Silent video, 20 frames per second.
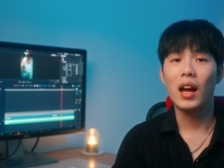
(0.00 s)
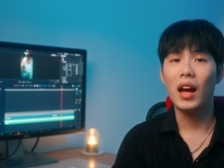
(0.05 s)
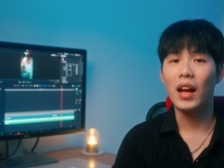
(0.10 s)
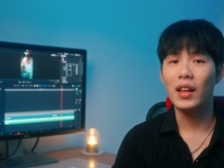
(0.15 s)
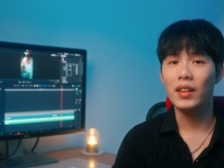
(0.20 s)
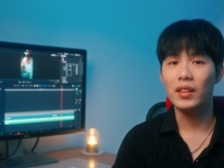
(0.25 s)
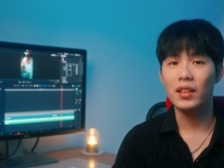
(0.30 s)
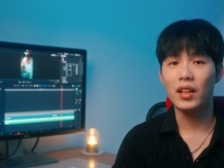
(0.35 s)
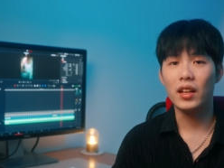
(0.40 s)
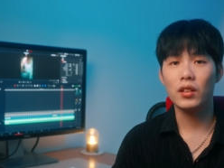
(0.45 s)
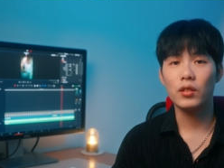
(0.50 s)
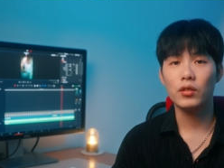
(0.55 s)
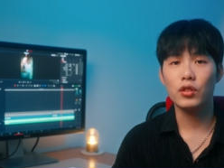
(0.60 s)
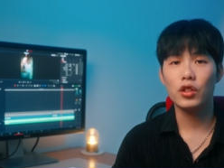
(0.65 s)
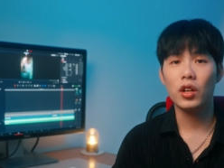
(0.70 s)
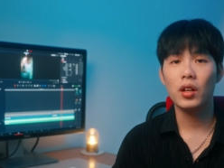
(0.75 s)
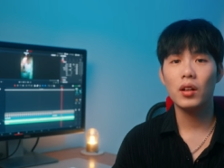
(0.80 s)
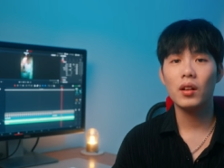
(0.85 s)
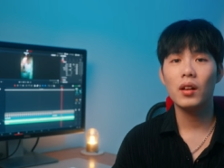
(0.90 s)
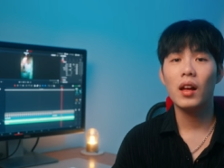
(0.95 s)
I'm Daniel
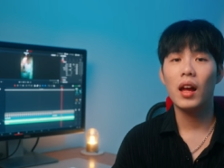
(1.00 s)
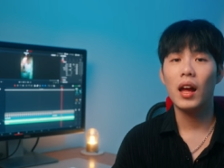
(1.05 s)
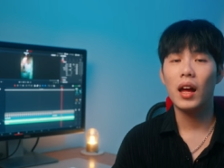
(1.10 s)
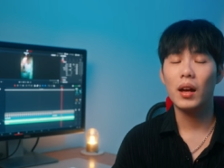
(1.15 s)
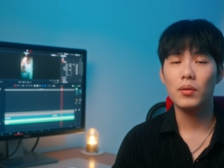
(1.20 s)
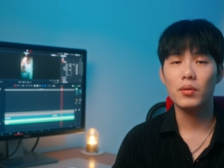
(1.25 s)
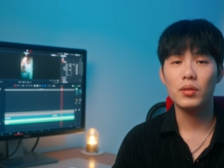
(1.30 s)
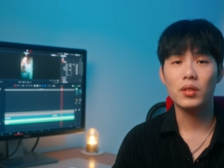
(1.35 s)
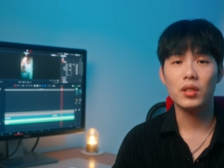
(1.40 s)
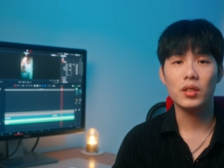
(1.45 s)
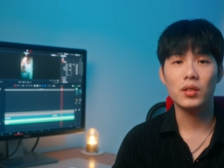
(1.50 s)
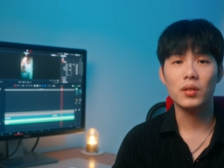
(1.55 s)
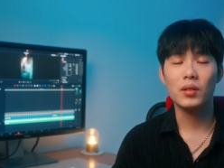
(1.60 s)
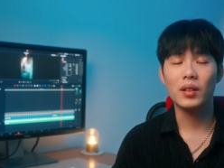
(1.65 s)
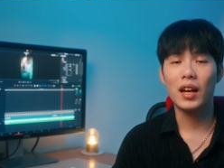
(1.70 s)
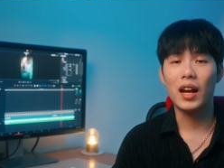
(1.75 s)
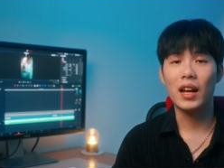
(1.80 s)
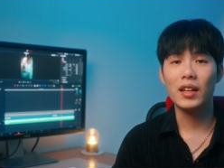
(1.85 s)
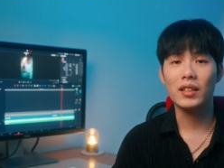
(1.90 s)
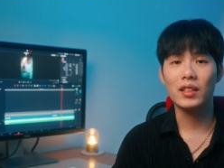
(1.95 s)
Chiang. I will see you
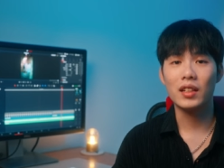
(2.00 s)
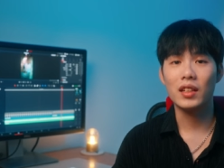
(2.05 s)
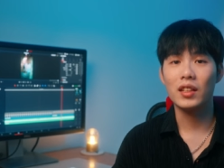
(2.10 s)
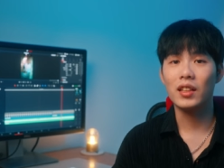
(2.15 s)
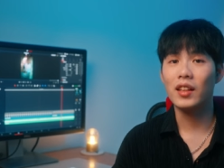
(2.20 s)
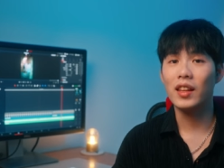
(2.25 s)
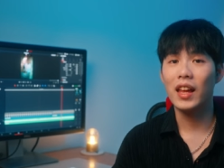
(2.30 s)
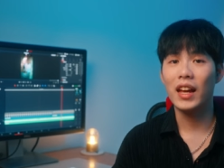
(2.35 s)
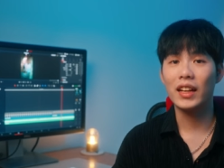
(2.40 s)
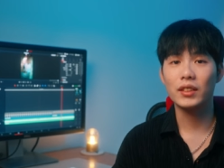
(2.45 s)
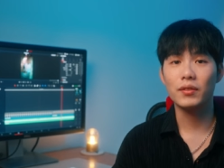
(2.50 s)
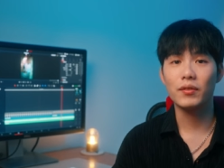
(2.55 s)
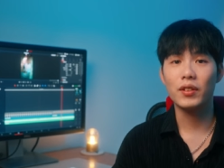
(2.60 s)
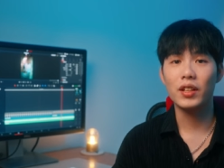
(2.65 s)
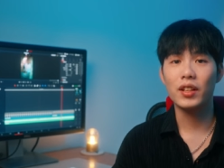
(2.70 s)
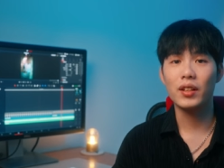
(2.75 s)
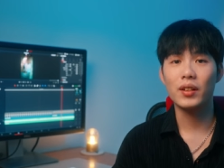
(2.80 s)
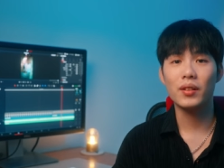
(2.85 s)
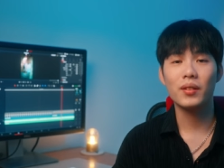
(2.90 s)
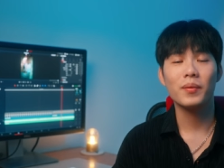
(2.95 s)
guys in the next
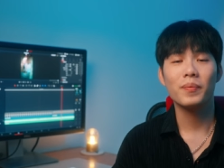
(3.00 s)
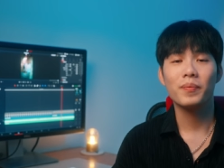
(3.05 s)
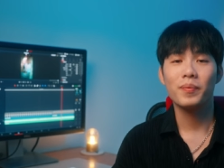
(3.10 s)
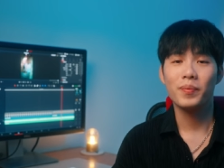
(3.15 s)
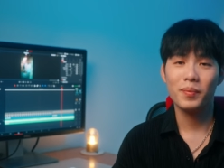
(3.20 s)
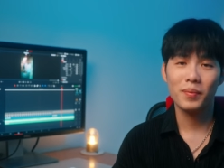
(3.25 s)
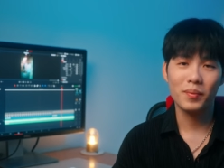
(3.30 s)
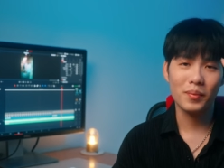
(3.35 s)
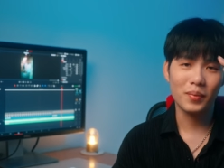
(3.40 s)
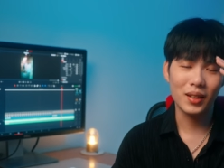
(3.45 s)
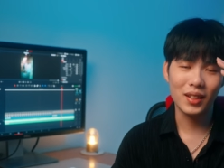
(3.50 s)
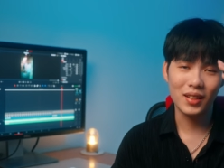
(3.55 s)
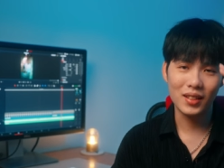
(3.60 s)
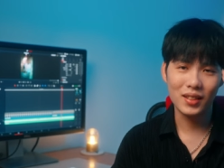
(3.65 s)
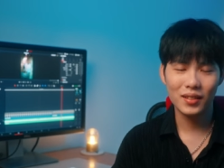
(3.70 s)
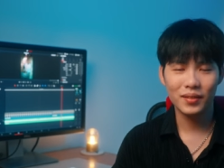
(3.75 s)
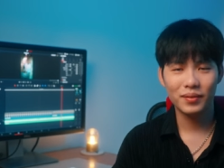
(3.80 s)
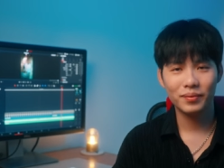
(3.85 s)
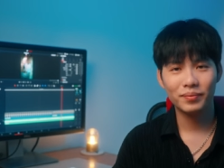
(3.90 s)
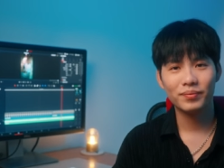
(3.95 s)
video. Peace.